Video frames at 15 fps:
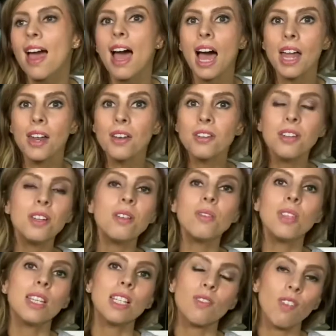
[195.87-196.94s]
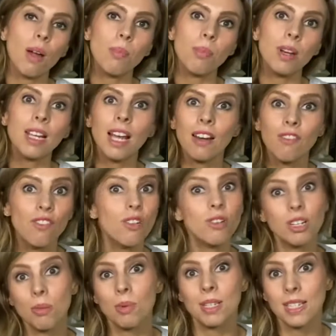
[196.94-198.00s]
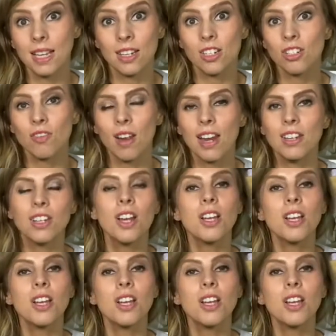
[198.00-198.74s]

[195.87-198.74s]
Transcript: And I knew this fabric had 40% stretch,